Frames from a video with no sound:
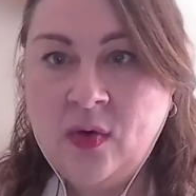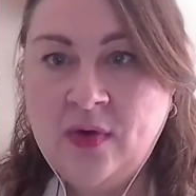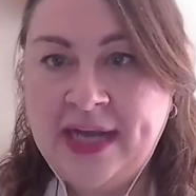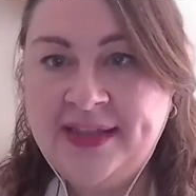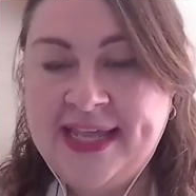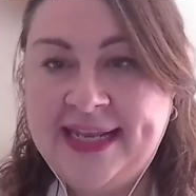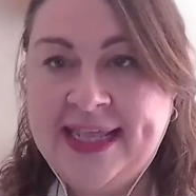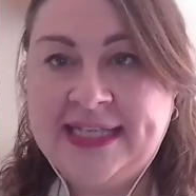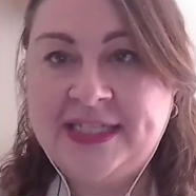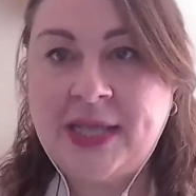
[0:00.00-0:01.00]
right,
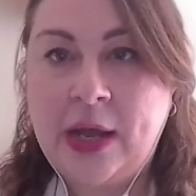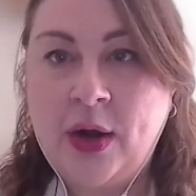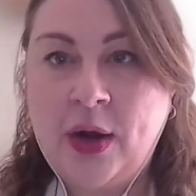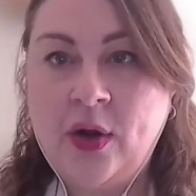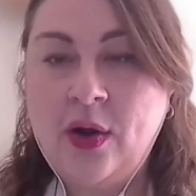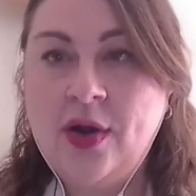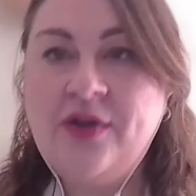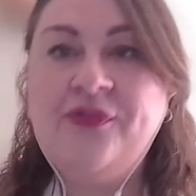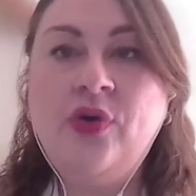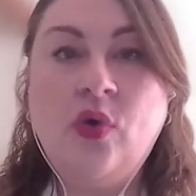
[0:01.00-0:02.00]
then there's a
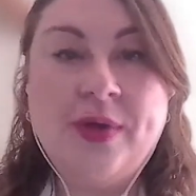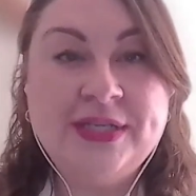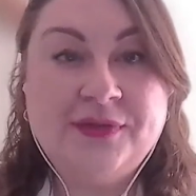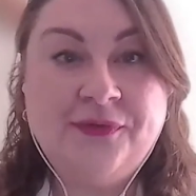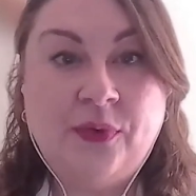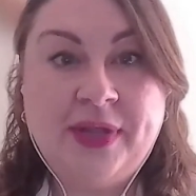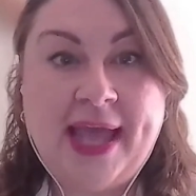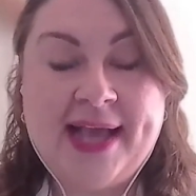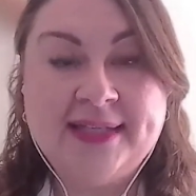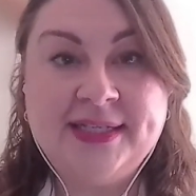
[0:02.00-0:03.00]
lot of requests for
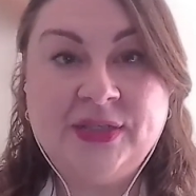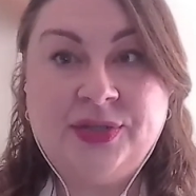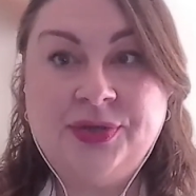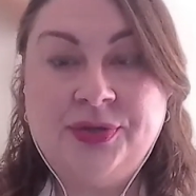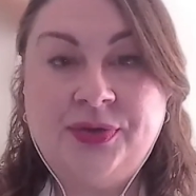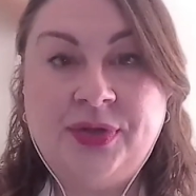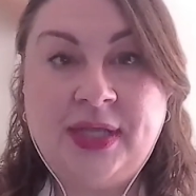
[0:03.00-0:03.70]
the access to